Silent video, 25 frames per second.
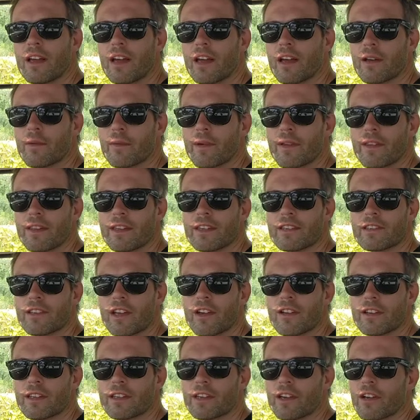um, and these
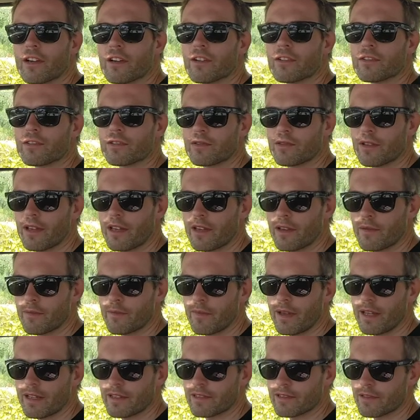early cars
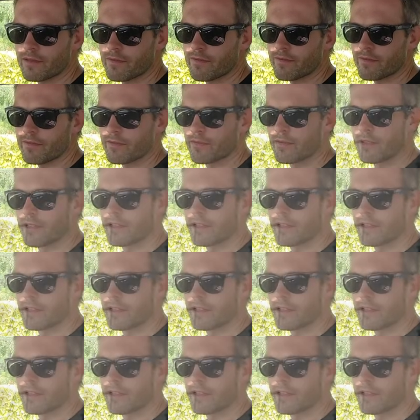um, had some